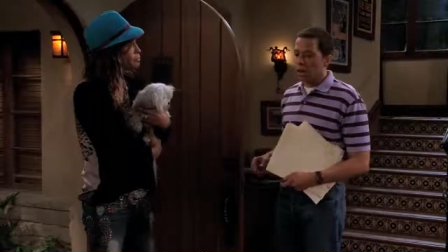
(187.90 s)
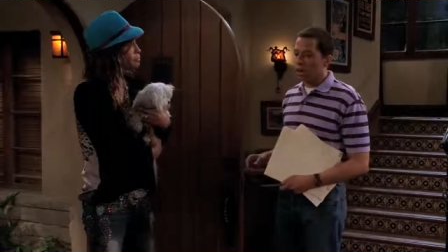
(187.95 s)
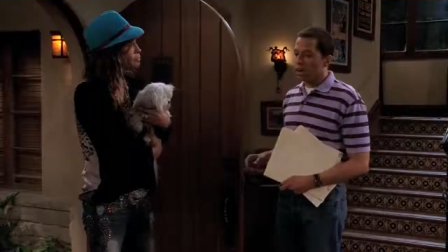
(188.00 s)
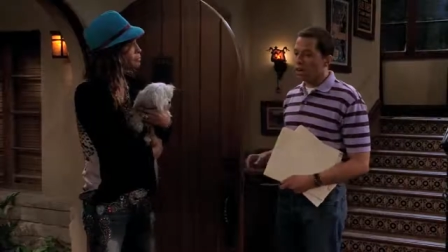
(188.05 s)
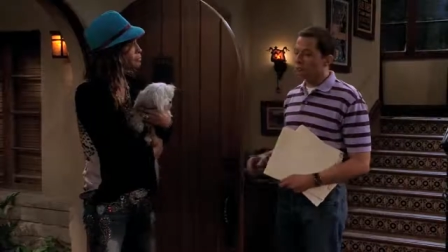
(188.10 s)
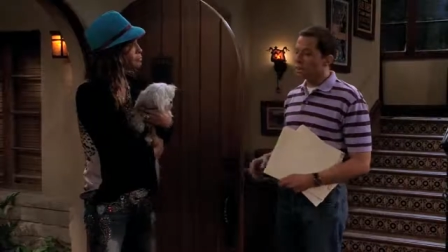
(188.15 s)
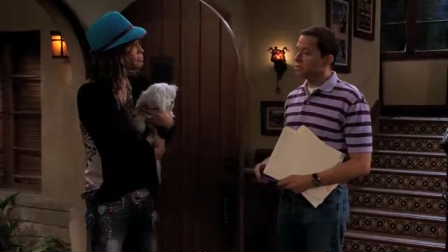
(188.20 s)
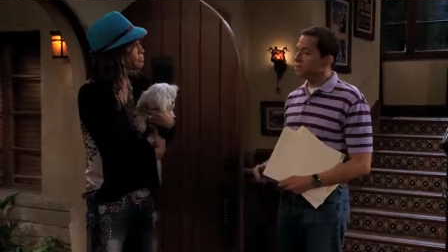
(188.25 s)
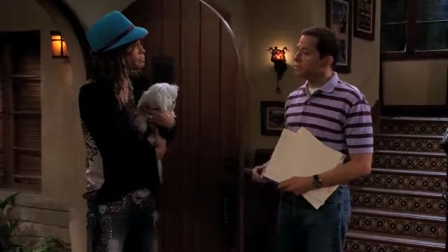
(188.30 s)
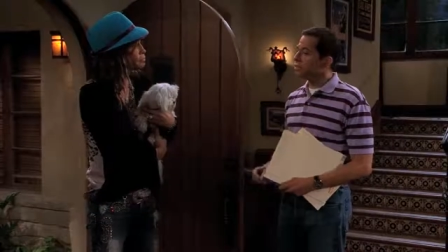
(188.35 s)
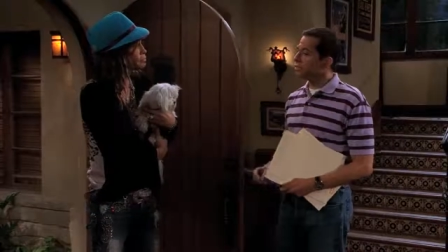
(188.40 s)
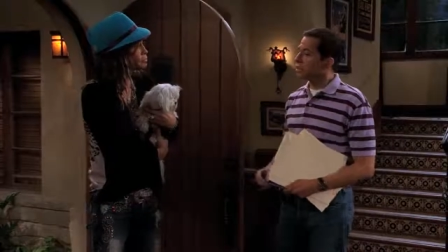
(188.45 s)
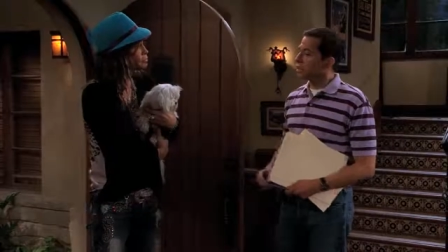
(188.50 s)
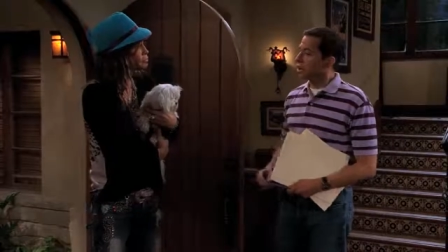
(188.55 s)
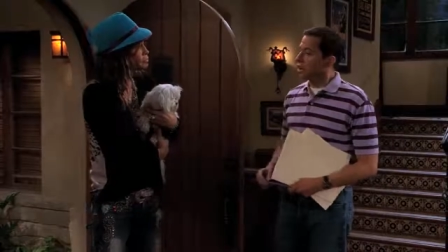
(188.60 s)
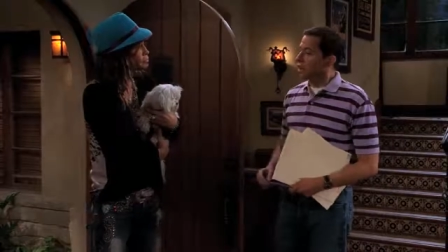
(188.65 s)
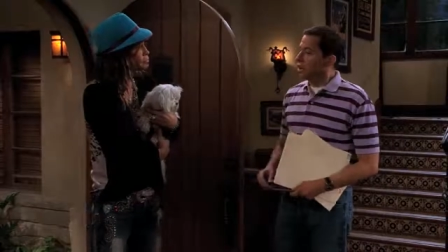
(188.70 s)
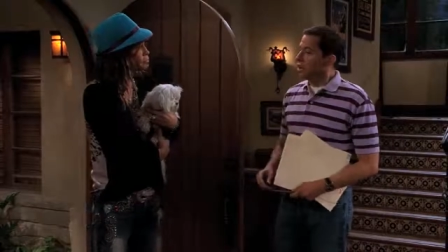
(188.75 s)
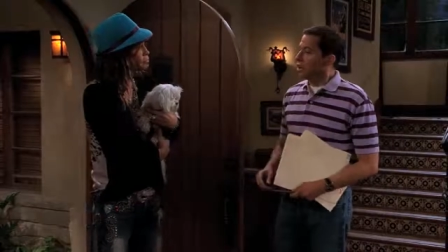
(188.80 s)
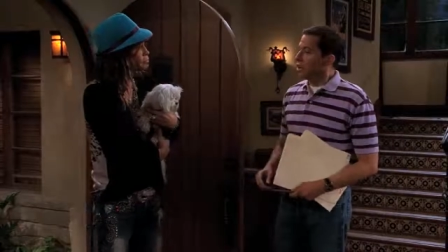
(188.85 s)
Uh,
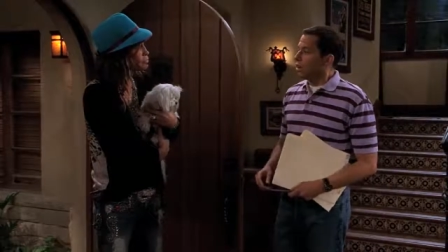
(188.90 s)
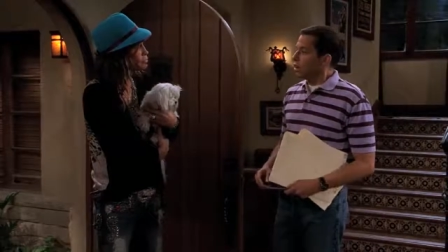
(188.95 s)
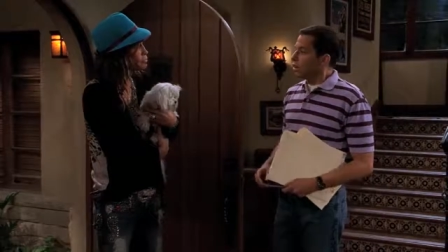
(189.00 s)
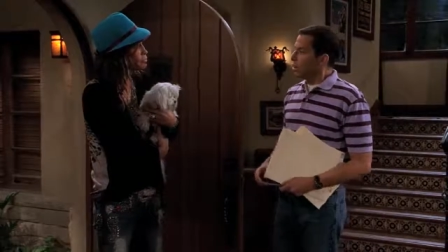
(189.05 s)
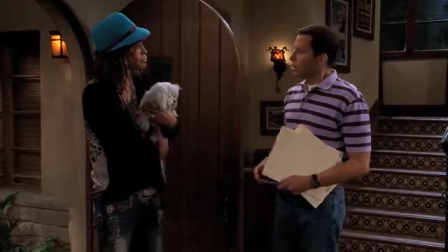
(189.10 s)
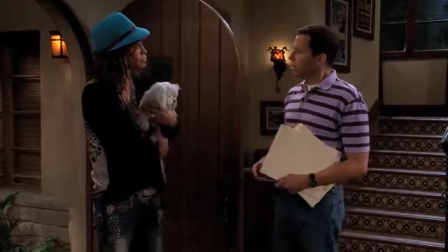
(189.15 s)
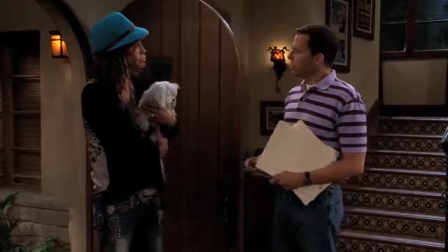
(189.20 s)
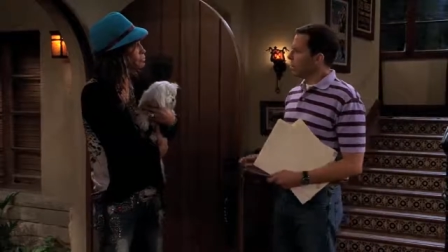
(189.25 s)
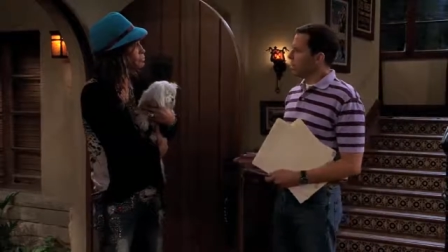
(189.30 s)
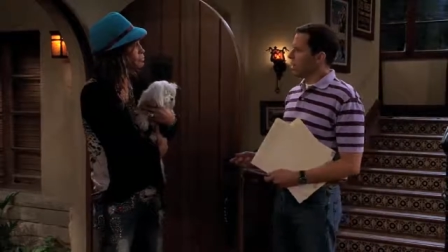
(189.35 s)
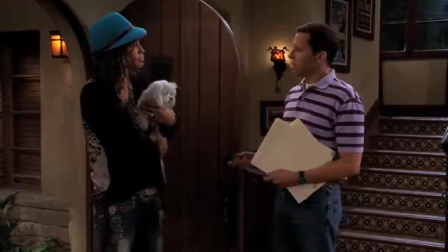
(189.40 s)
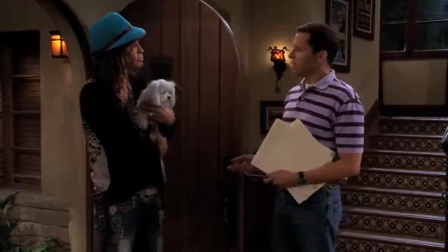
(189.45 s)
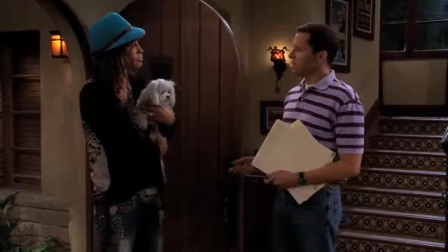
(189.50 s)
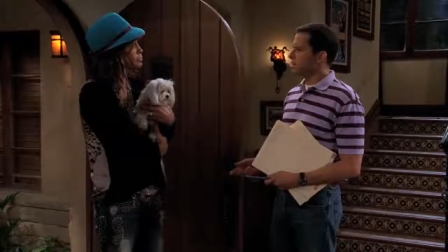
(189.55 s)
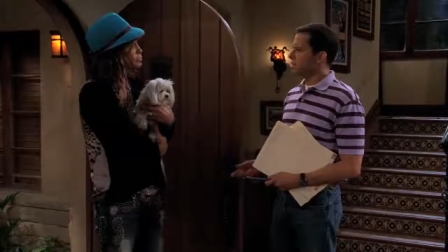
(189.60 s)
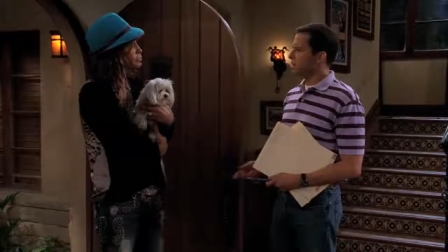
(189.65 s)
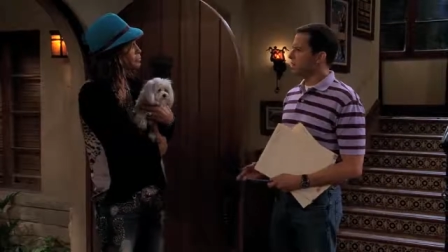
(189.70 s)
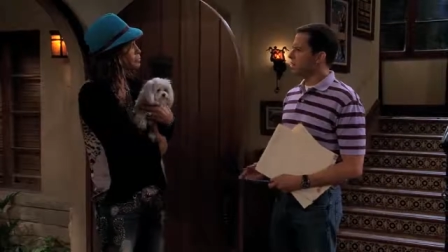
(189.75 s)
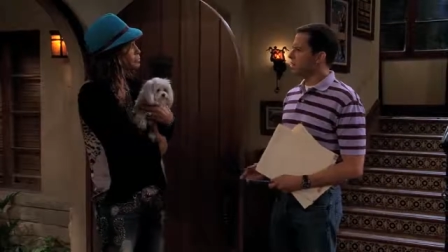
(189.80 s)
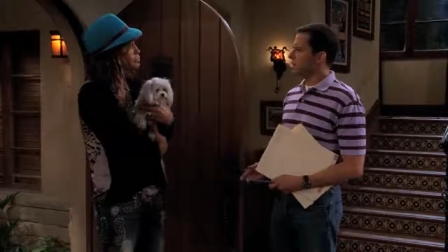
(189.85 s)
who may I
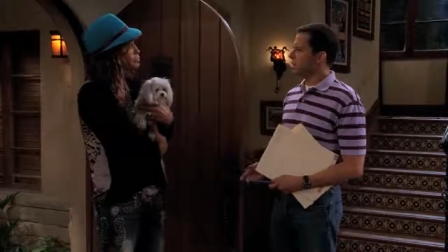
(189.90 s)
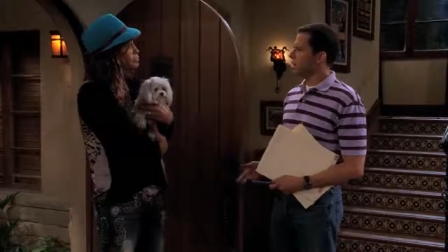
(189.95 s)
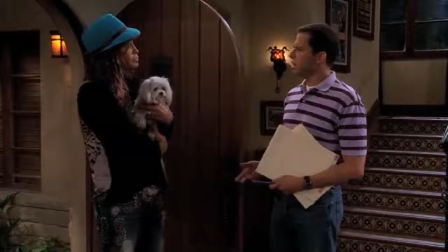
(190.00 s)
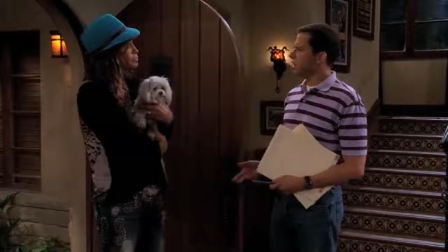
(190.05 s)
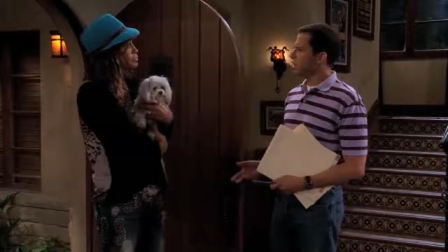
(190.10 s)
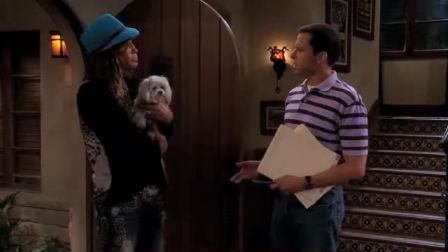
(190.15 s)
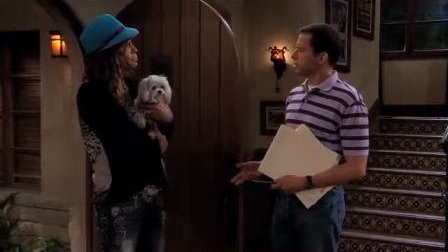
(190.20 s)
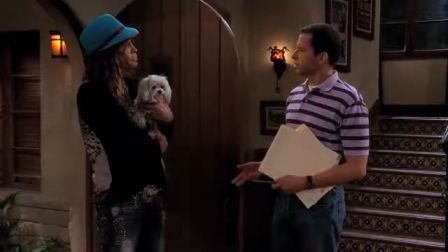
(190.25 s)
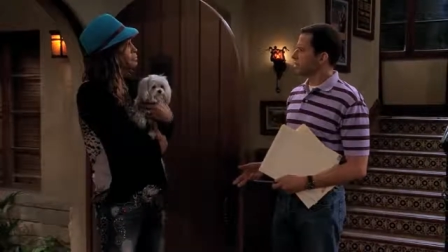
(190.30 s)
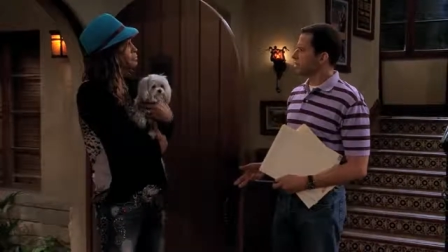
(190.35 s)
say is calling?